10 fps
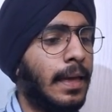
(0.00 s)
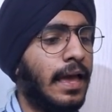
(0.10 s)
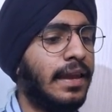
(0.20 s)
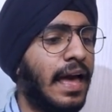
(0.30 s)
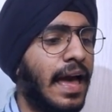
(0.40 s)

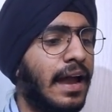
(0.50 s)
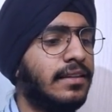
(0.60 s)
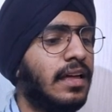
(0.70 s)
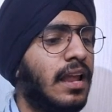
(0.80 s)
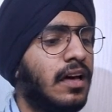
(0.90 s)
and
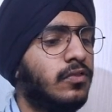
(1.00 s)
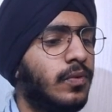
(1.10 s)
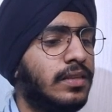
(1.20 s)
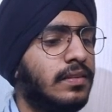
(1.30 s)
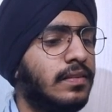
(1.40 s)
at the last,
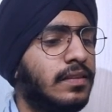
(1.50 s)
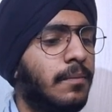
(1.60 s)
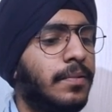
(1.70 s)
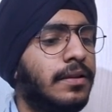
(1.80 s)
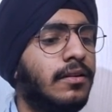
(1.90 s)
when this is
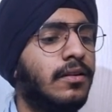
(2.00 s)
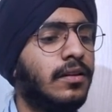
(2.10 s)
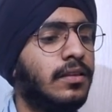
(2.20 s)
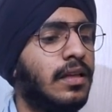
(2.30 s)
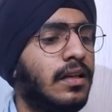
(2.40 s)
completed,
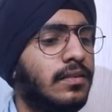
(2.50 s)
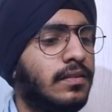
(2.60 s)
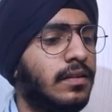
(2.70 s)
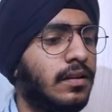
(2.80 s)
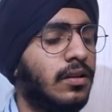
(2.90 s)
return the
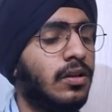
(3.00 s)
answer.